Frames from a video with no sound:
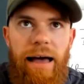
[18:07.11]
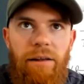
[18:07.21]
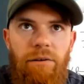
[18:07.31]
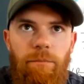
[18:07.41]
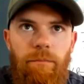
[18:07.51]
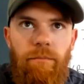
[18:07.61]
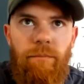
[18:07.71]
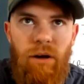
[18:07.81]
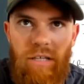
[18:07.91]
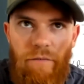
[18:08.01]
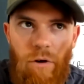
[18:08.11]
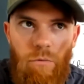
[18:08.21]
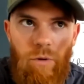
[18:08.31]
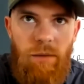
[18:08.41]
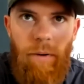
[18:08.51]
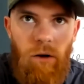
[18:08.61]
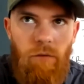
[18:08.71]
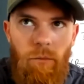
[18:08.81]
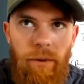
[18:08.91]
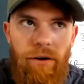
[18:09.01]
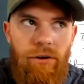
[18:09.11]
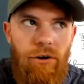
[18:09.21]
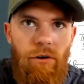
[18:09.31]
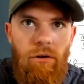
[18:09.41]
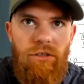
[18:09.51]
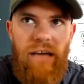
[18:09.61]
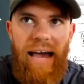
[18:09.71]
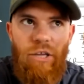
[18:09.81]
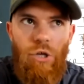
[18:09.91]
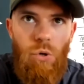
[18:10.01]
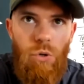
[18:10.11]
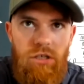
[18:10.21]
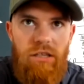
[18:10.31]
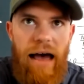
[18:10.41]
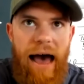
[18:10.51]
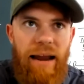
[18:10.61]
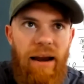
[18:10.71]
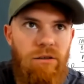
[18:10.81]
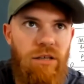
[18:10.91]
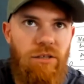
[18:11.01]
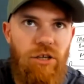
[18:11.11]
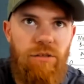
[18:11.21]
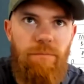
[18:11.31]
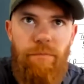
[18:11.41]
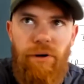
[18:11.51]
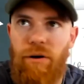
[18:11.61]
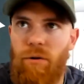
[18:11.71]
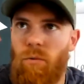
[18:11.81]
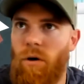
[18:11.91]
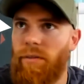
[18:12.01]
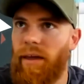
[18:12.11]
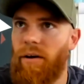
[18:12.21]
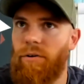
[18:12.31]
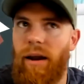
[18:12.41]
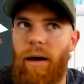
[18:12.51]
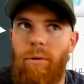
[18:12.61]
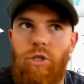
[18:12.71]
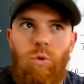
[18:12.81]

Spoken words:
And because I've got really powerful mirror neurons, I used that. And I was like, just mirror what they are doing.